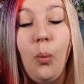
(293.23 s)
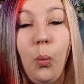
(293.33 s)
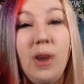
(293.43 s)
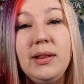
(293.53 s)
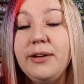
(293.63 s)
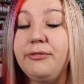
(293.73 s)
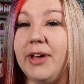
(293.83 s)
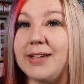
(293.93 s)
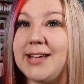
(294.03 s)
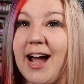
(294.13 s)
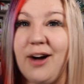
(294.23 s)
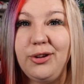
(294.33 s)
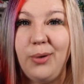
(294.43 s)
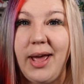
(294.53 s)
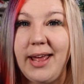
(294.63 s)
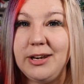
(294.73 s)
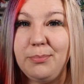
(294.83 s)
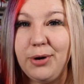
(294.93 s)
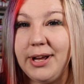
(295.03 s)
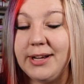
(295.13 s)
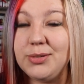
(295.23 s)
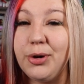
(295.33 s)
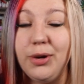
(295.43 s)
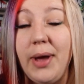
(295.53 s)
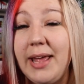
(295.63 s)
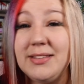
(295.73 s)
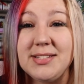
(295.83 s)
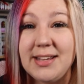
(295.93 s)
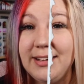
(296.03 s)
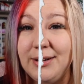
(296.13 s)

will affect how your end product or your end sticker